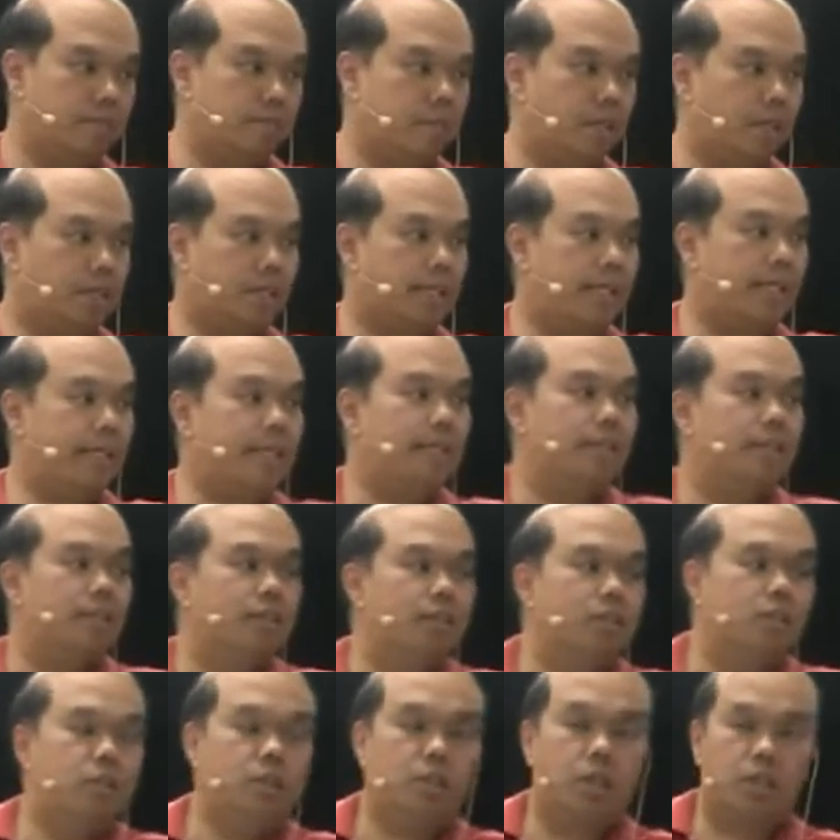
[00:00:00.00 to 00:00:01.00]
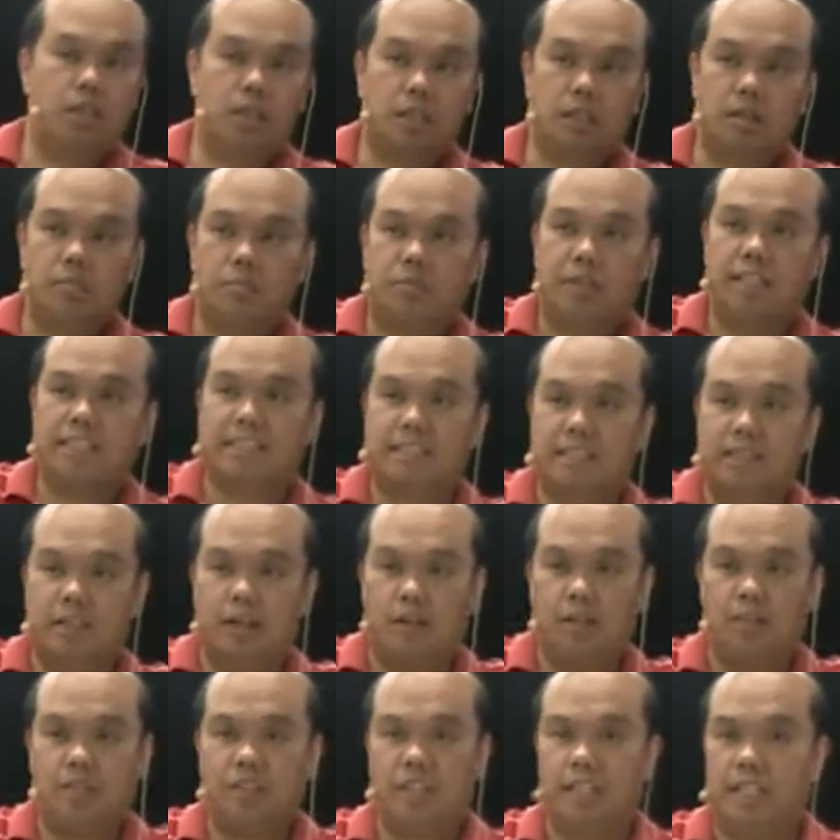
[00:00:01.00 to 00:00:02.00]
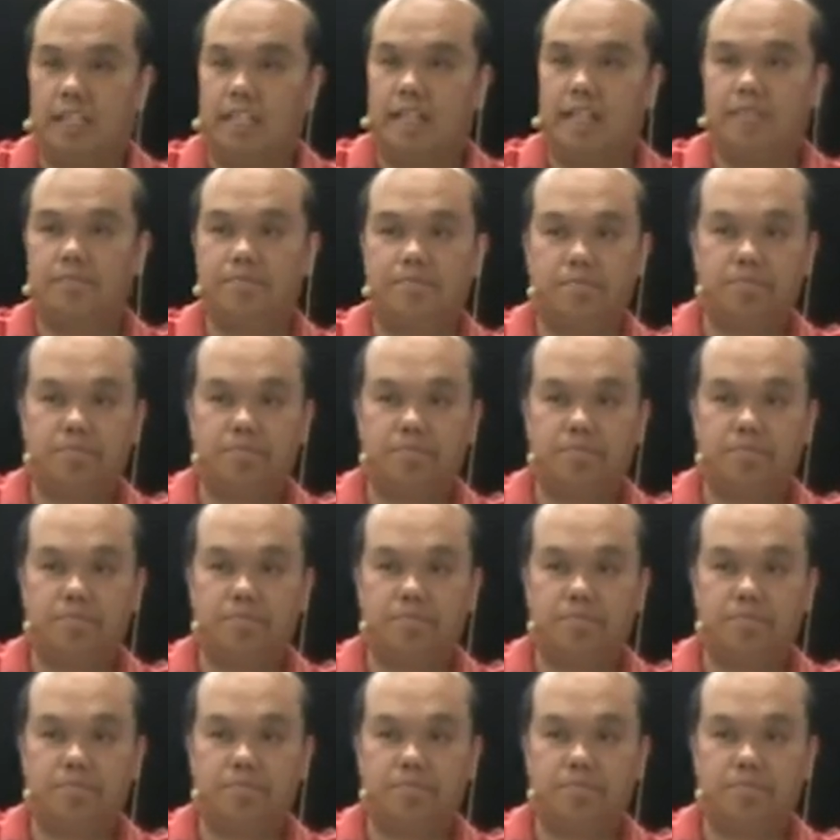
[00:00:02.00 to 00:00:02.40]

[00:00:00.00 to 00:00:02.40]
Okay, you've got the compressor over here.